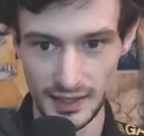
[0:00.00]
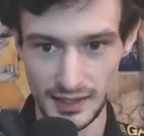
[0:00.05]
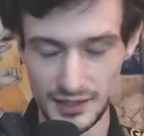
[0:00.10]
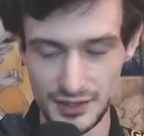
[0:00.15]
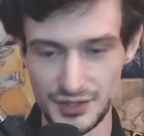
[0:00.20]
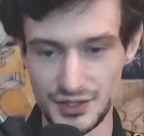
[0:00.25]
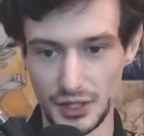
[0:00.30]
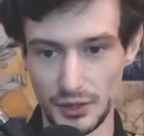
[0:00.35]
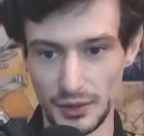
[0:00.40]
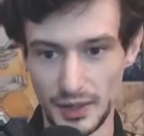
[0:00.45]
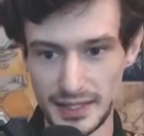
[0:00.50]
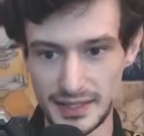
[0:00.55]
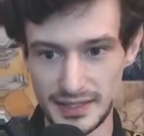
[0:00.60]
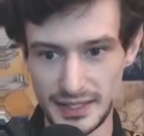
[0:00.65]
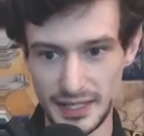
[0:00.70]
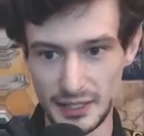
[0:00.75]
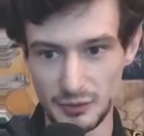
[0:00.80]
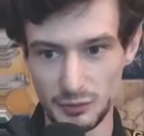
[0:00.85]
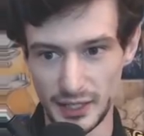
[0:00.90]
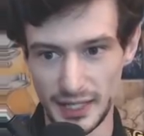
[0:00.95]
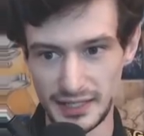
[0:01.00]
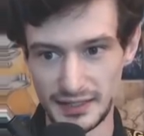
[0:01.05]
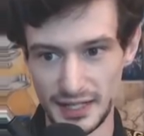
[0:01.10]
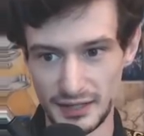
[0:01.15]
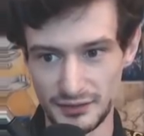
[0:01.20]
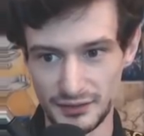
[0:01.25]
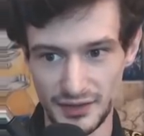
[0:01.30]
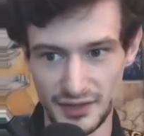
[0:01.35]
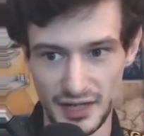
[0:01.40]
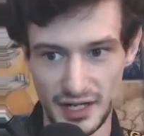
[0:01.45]
So I did what I
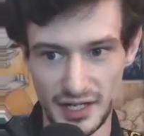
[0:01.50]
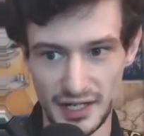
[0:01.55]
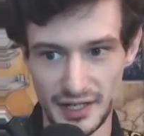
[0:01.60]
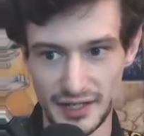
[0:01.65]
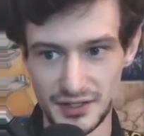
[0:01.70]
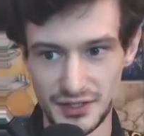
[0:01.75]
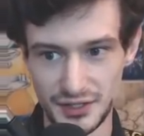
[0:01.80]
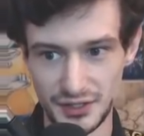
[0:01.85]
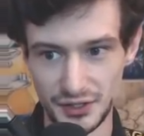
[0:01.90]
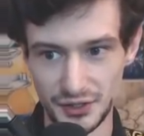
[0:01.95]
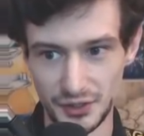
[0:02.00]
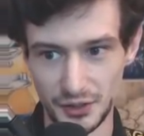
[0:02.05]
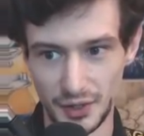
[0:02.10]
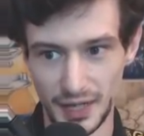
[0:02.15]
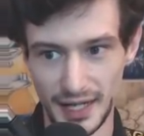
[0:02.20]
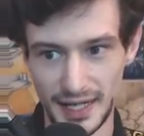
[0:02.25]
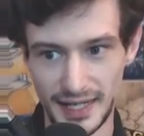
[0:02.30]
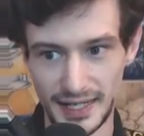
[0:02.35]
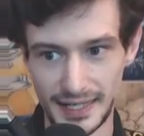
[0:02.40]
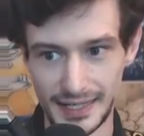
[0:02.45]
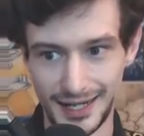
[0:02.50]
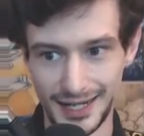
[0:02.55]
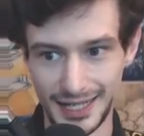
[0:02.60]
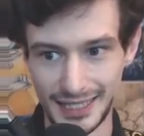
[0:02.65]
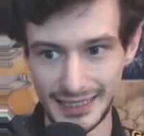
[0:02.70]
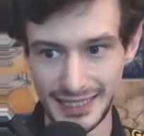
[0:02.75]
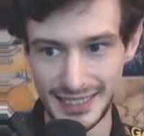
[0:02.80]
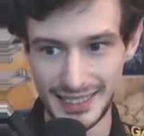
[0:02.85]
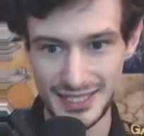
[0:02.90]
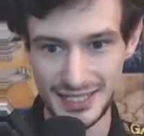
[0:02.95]
never thought I'd do. I
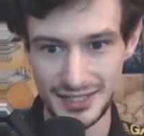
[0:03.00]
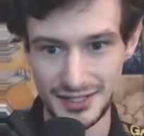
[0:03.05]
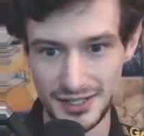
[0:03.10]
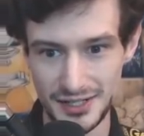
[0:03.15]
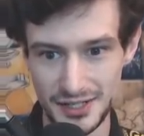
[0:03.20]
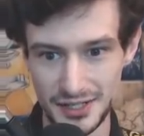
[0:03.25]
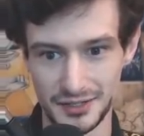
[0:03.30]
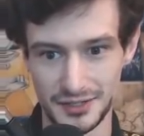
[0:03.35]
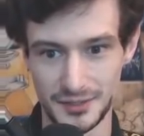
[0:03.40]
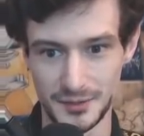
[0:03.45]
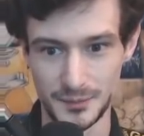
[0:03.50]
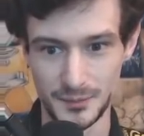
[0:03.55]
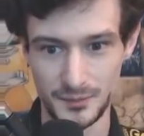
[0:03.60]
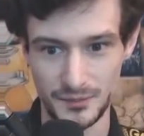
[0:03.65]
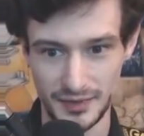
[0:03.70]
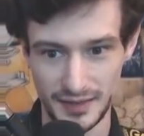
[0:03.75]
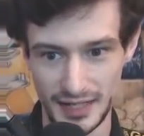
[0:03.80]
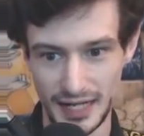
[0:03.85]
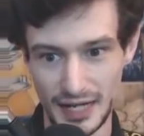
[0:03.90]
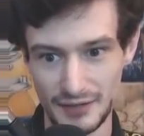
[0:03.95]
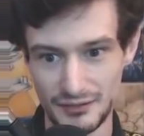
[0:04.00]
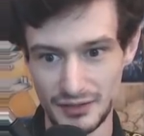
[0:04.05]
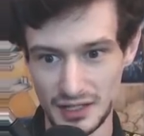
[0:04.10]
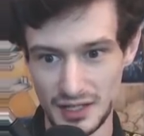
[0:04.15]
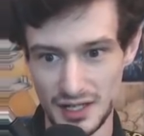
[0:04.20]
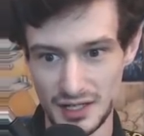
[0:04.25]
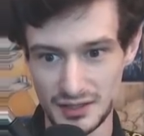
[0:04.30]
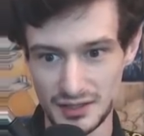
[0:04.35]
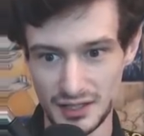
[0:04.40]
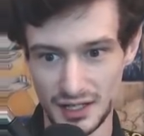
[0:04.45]
uninstalled. I haven't
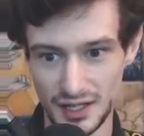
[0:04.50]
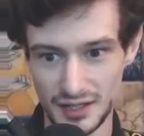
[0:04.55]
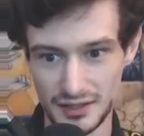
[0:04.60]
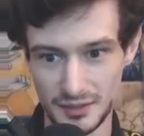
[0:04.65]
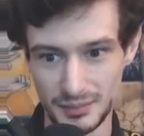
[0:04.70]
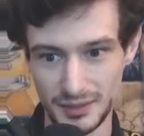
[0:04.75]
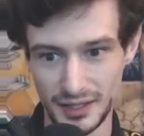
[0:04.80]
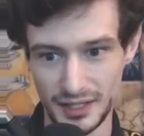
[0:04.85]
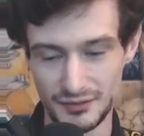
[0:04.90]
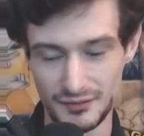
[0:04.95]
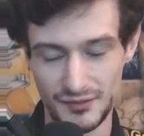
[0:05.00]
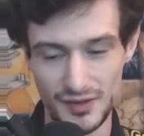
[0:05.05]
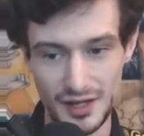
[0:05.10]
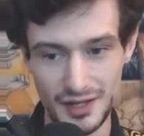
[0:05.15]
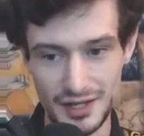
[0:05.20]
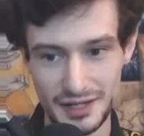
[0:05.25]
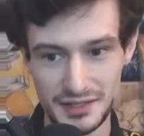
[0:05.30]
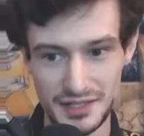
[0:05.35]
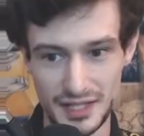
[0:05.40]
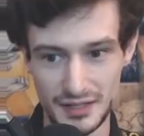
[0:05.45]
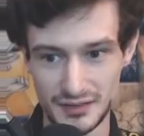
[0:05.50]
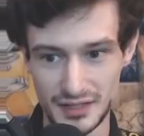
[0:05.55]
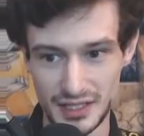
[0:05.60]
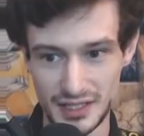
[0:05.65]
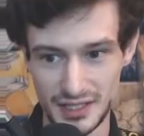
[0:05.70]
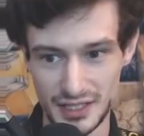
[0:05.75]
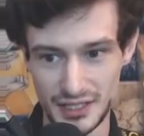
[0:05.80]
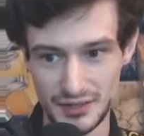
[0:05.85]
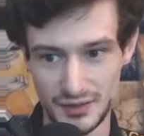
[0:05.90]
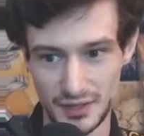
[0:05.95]
logged on to play Fallout
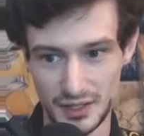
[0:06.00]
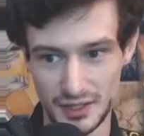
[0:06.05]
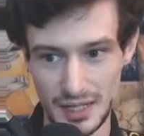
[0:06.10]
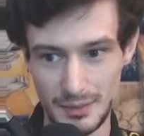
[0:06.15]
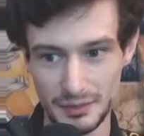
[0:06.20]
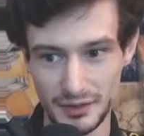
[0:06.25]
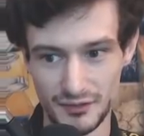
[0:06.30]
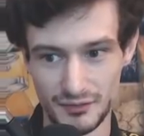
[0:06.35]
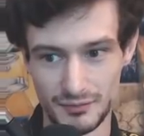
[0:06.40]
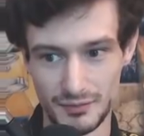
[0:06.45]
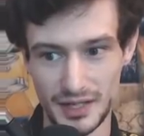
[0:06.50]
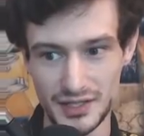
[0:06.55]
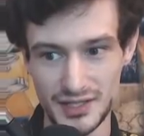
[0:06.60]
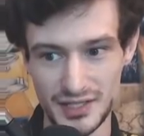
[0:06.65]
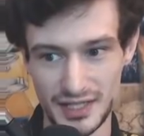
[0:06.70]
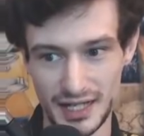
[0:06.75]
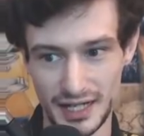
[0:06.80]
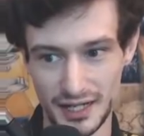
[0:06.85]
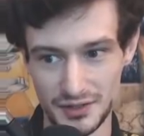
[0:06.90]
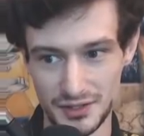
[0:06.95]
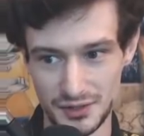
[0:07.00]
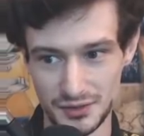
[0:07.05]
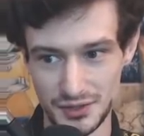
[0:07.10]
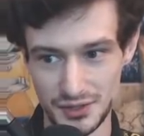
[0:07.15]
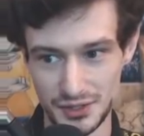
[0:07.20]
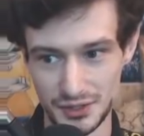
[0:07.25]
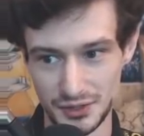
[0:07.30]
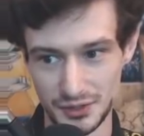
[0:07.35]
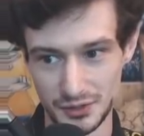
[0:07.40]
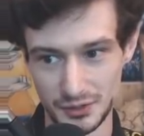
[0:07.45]
76 for a couple of months now due
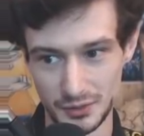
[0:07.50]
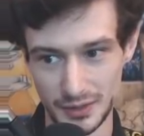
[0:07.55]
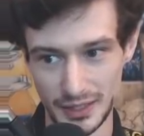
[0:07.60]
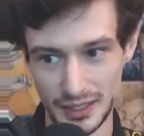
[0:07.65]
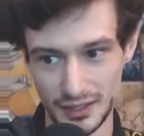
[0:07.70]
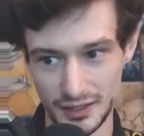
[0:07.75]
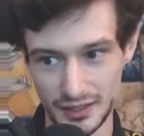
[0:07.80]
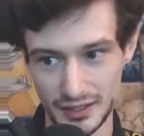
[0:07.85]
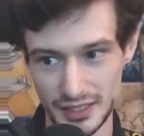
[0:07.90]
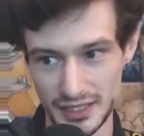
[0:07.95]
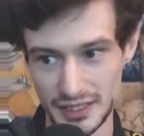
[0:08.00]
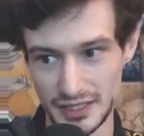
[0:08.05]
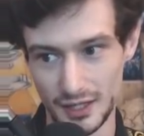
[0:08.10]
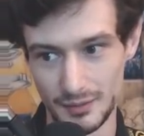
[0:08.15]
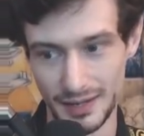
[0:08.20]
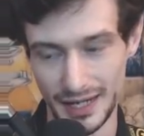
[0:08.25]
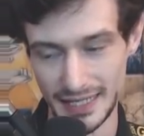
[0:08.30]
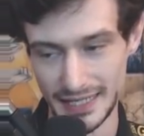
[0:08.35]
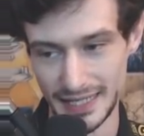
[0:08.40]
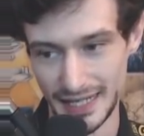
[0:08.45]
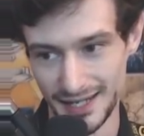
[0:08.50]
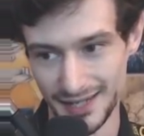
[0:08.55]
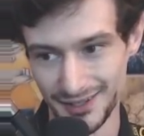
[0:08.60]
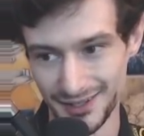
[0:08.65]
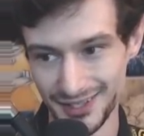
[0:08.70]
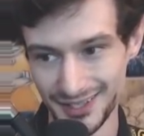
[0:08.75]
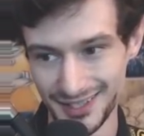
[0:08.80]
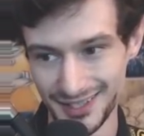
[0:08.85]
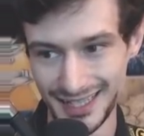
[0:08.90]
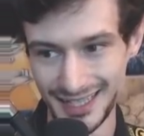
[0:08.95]
to, well, you know by now.